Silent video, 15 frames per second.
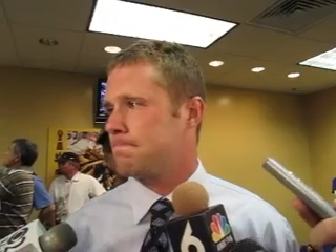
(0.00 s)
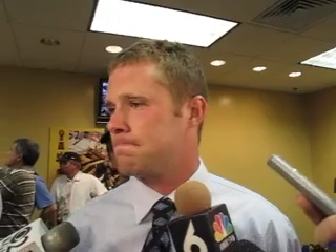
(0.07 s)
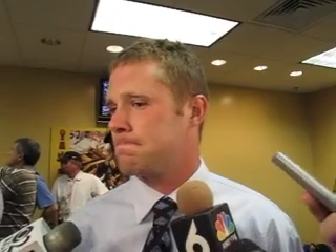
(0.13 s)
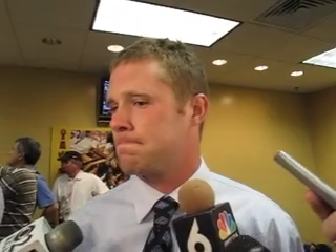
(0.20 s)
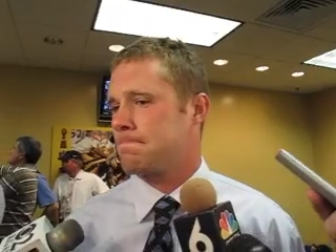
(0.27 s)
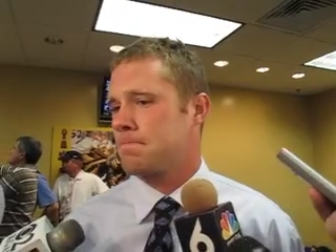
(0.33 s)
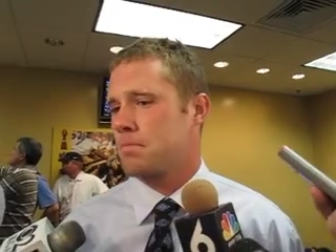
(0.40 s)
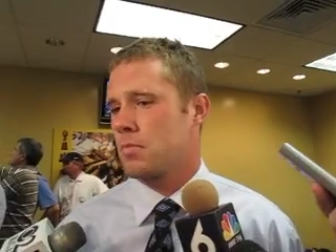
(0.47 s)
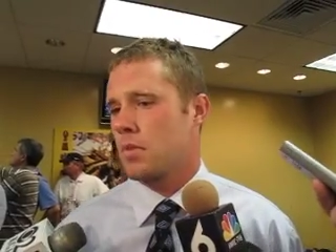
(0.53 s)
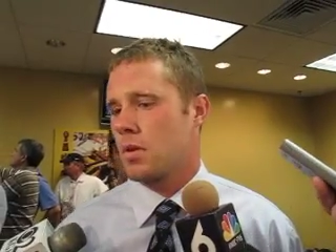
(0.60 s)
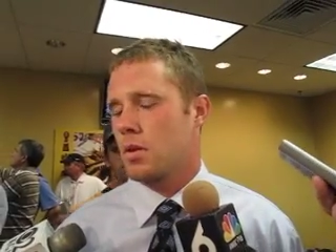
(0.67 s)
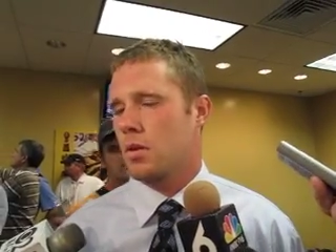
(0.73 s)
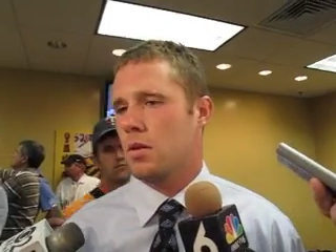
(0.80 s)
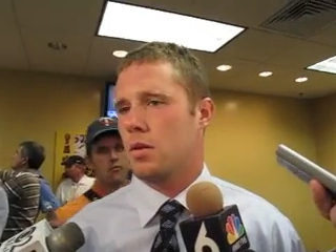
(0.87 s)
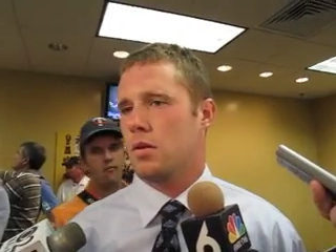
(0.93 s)
motivation
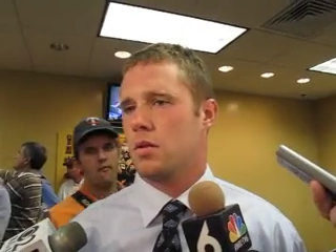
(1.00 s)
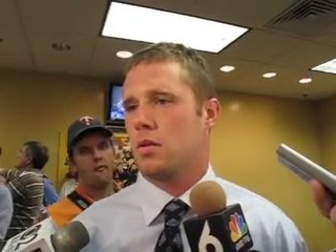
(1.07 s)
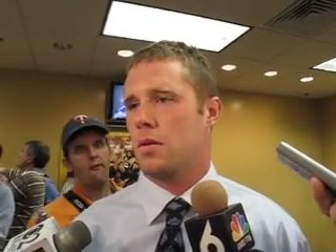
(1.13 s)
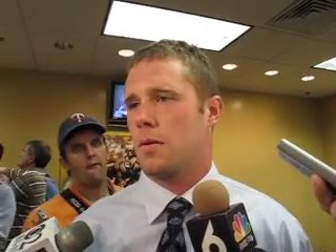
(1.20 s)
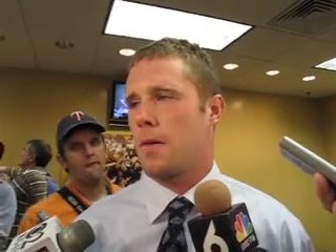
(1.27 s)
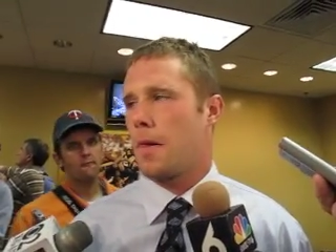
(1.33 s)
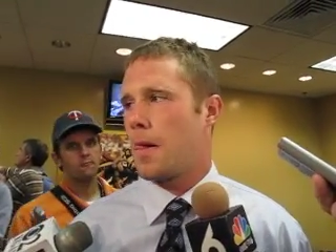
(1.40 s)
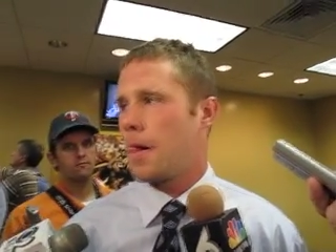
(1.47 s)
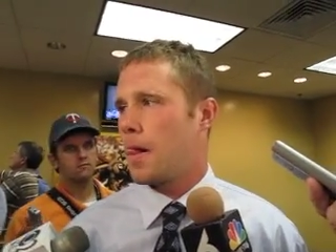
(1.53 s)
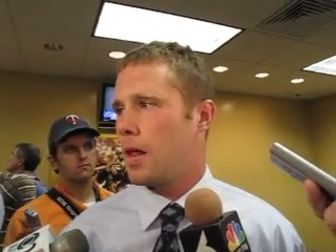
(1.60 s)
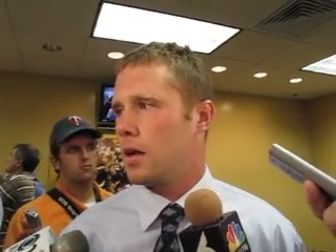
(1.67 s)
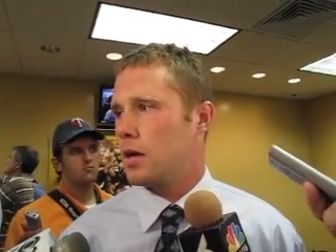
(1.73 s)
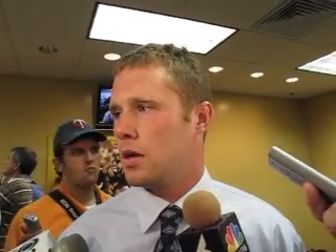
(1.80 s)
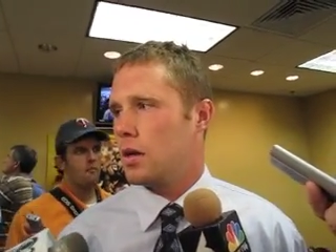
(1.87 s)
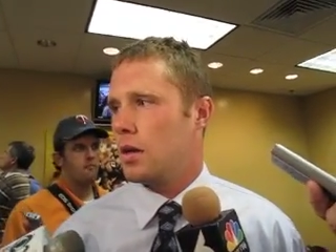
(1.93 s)
when you have that prize to
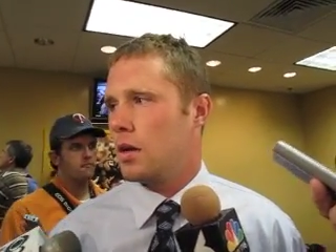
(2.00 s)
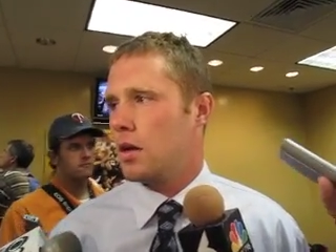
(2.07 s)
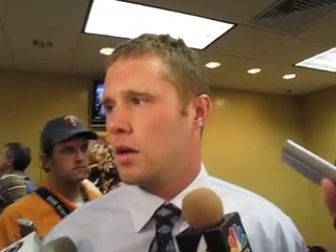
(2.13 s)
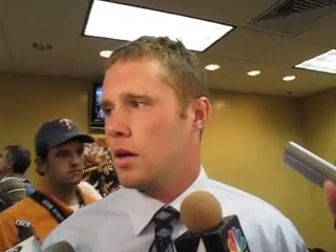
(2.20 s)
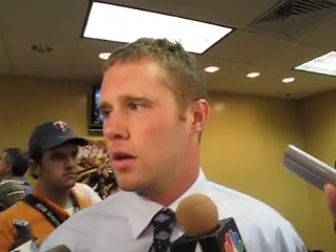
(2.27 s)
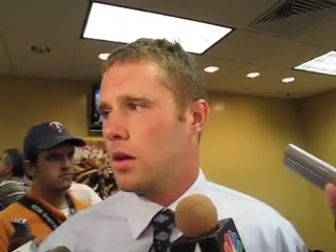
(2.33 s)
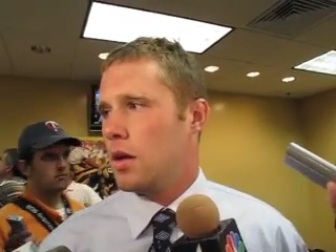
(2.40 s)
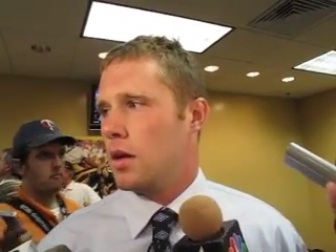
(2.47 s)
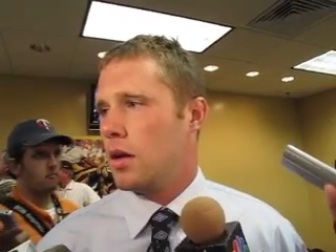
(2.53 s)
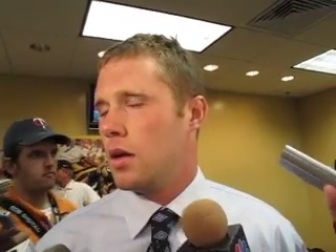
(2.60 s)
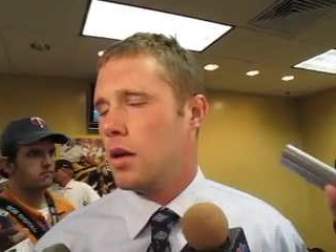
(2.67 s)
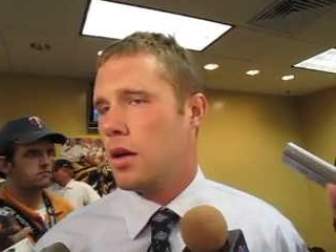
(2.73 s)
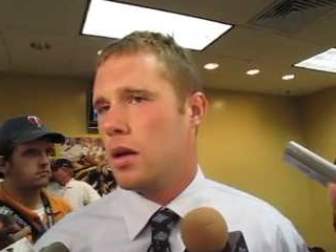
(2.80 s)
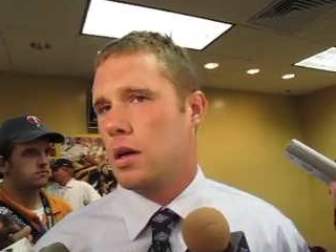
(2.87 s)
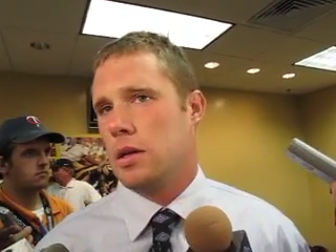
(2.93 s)
run across the field
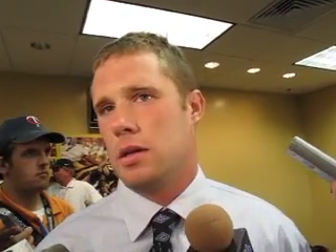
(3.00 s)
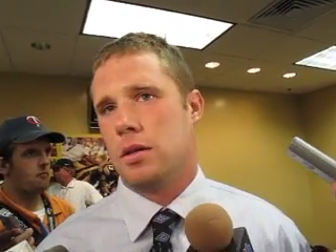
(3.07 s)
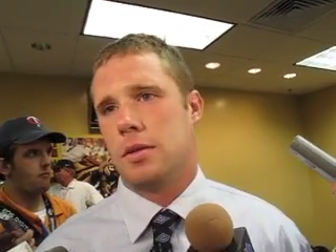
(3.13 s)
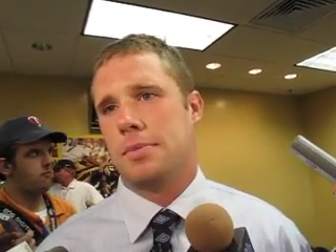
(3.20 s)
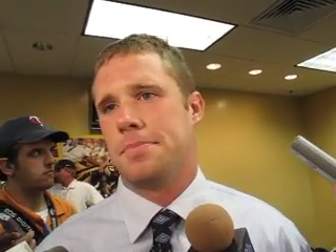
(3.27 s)
and, pick up?